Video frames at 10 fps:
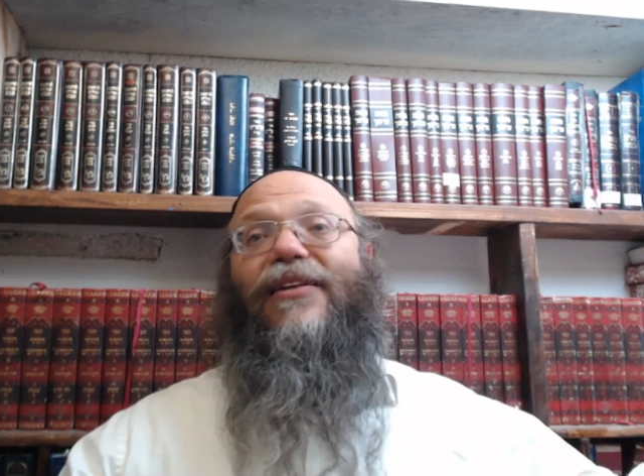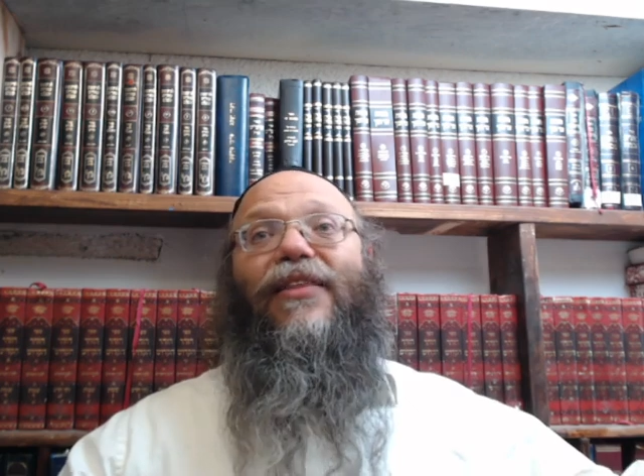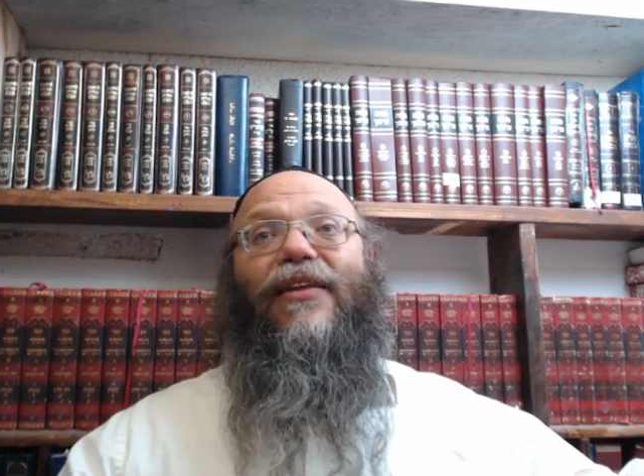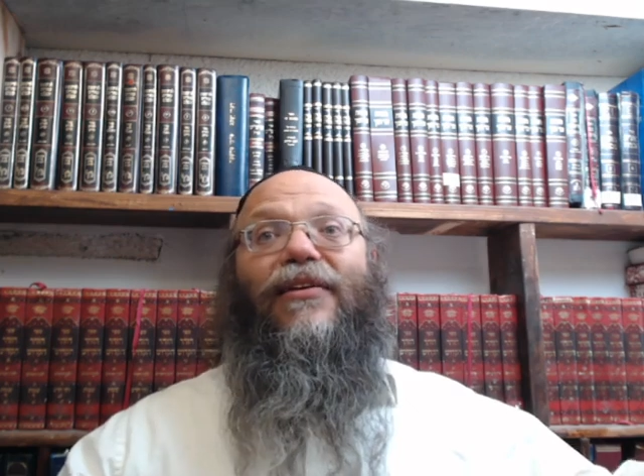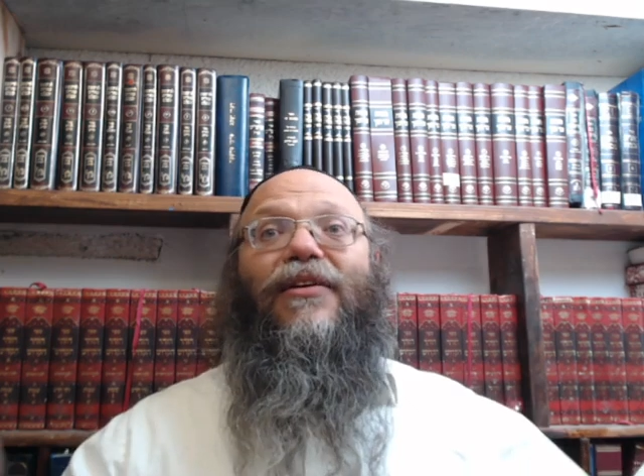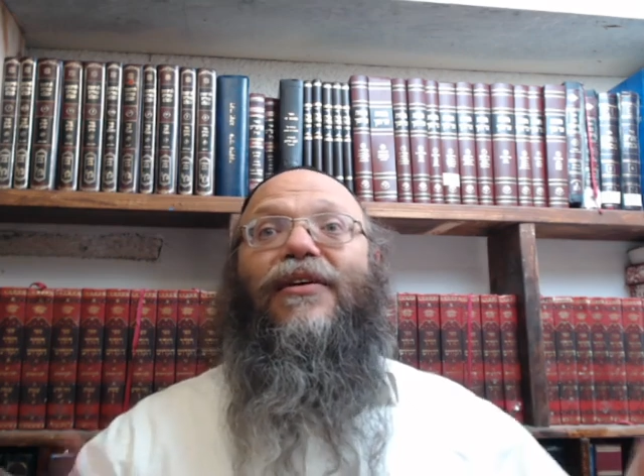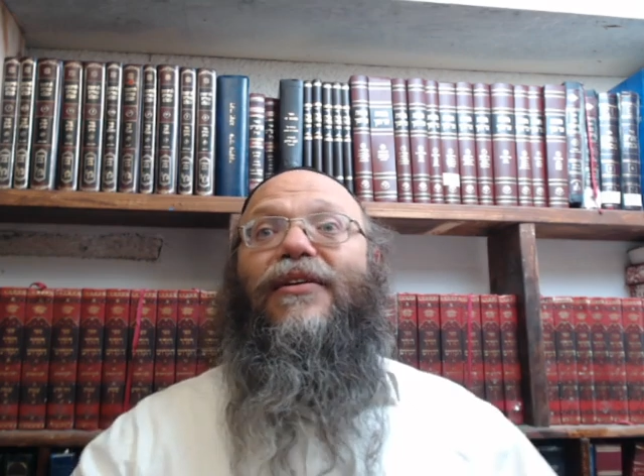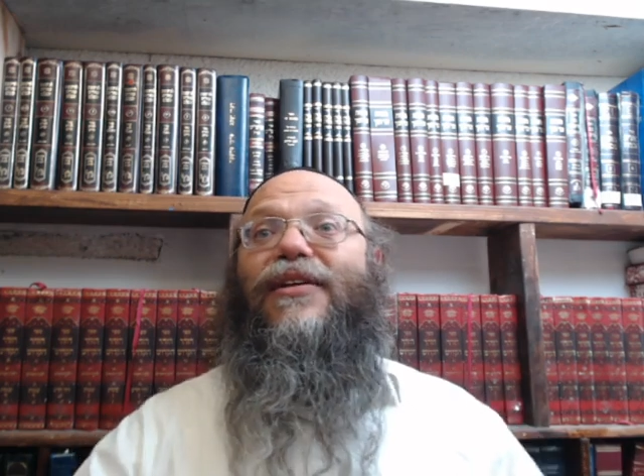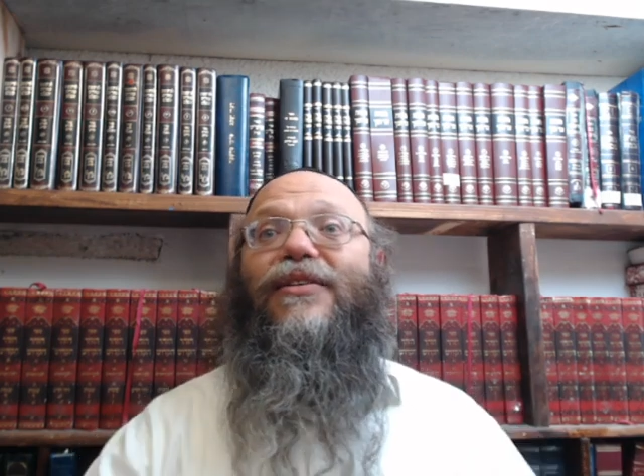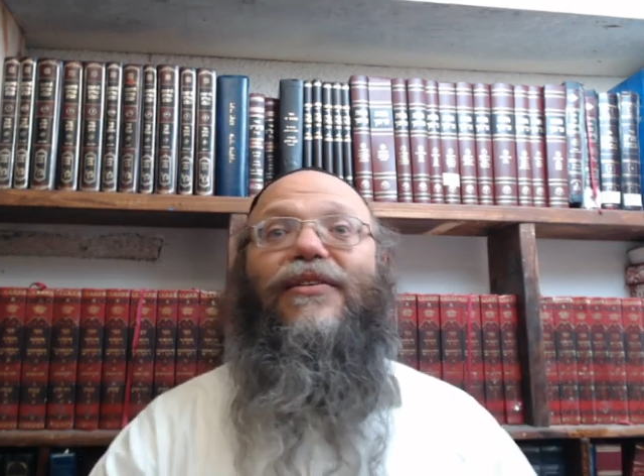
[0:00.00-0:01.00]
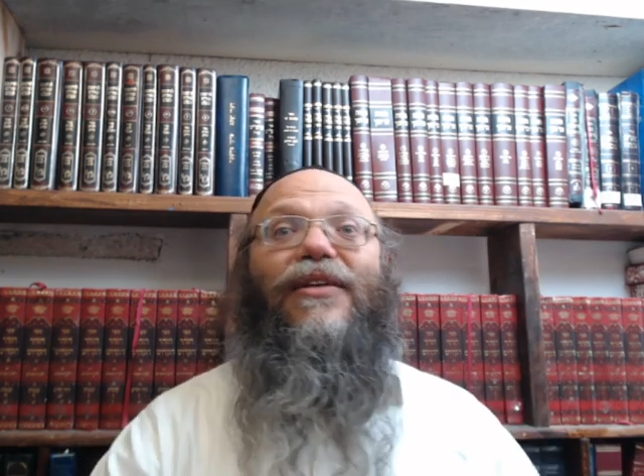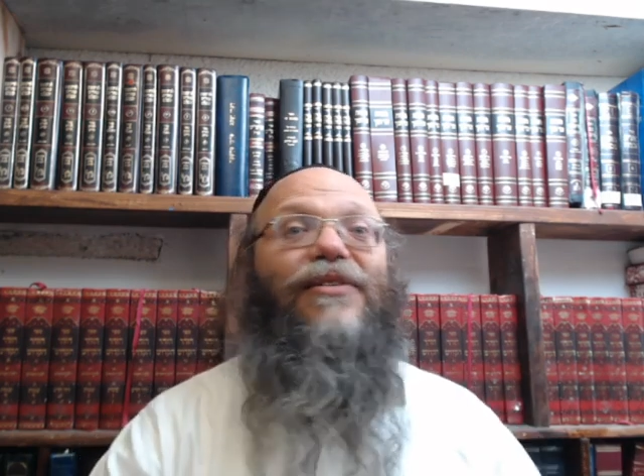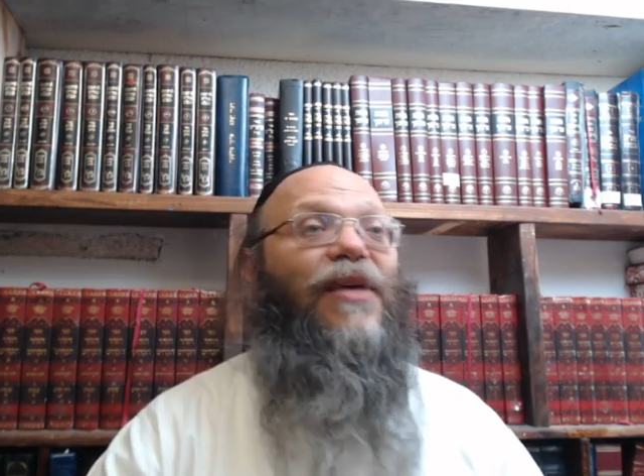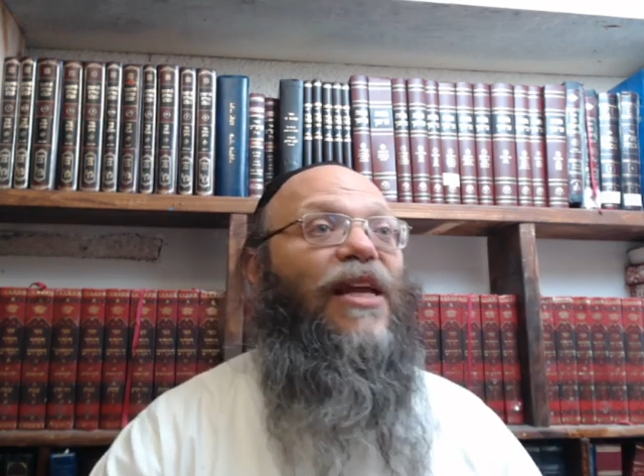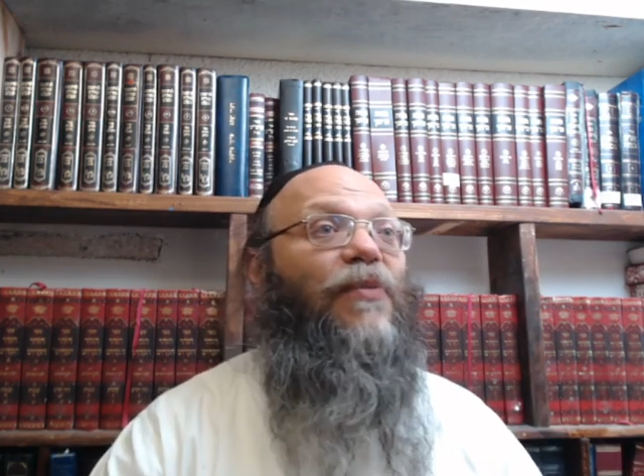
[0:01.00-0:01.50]
thing. There's
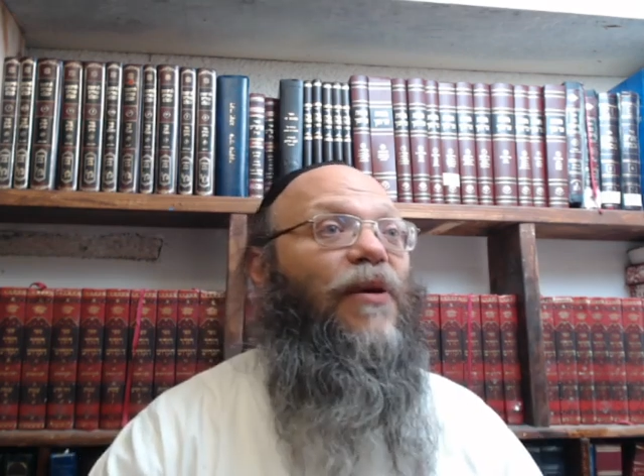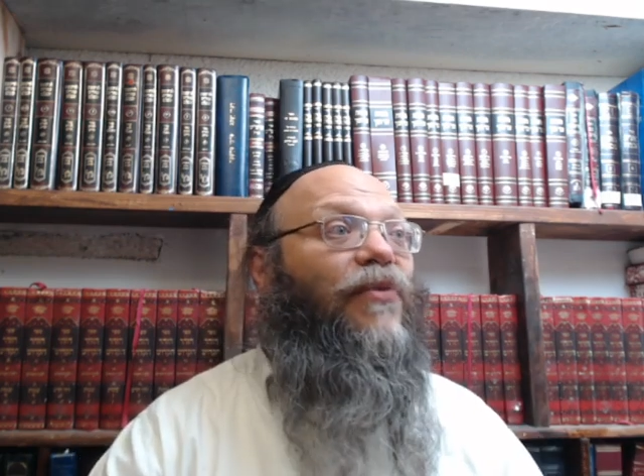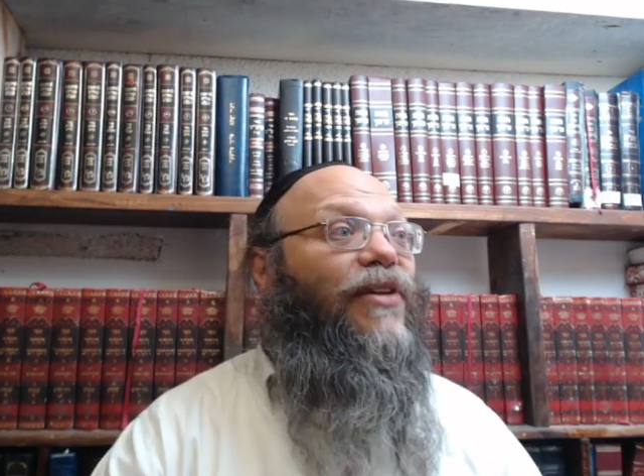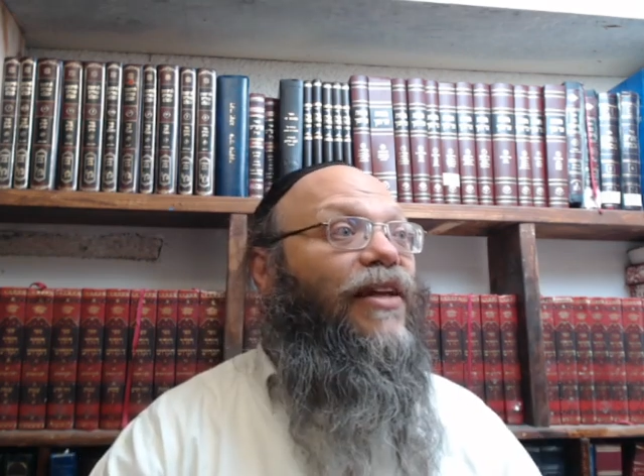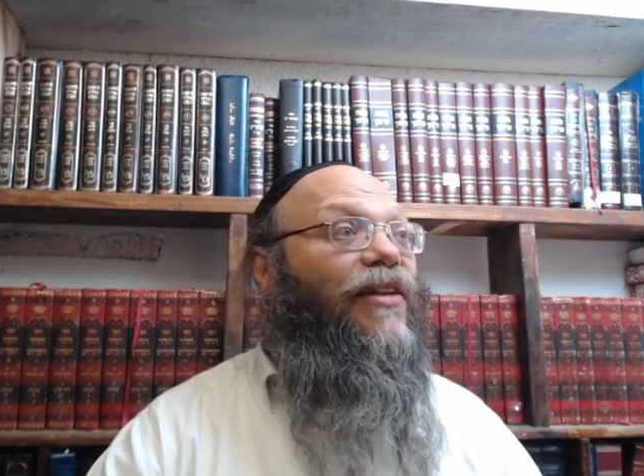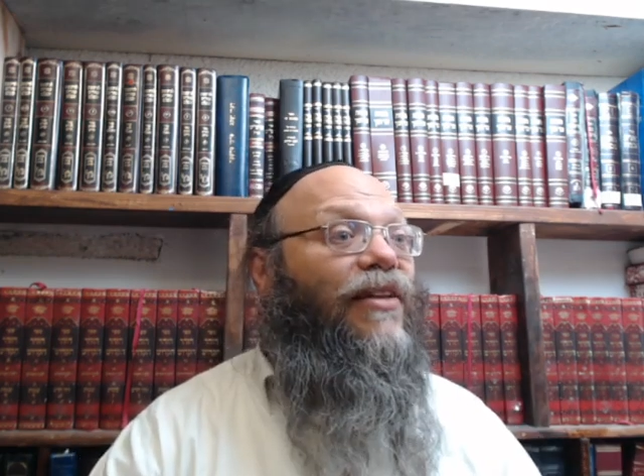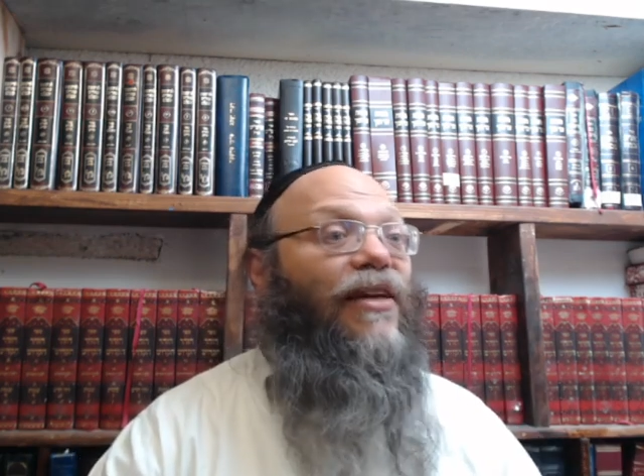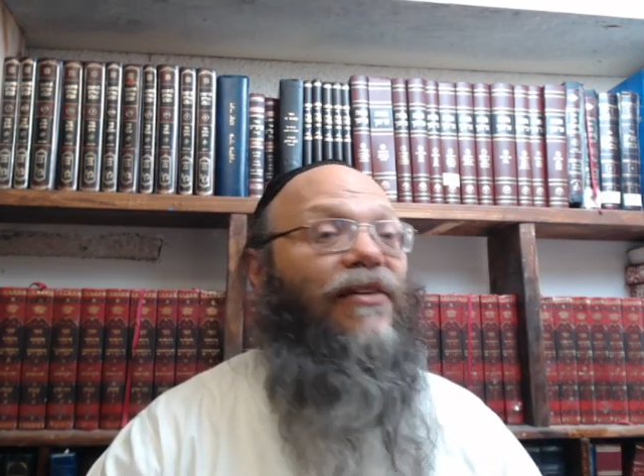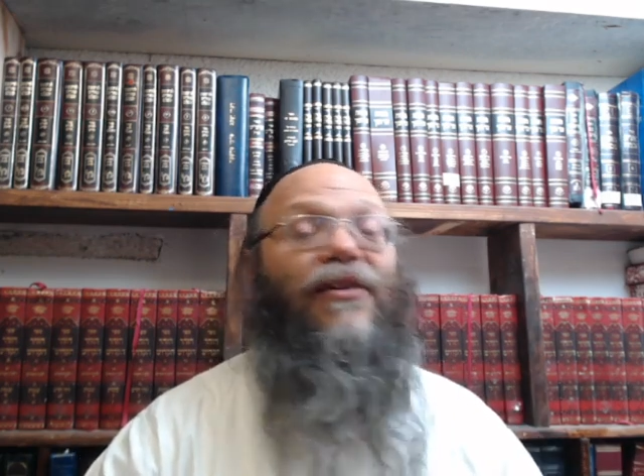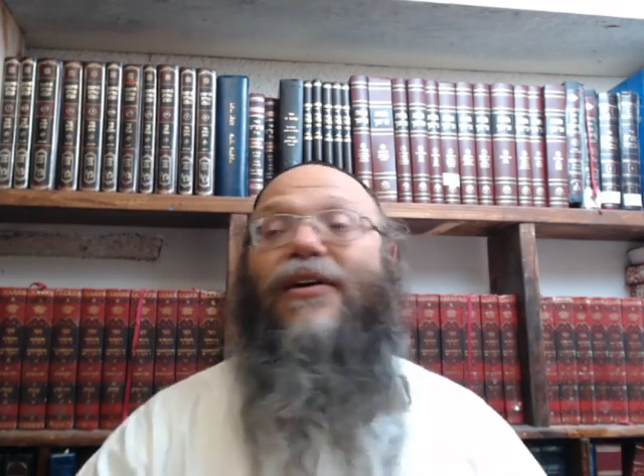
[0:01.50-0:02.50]
many people that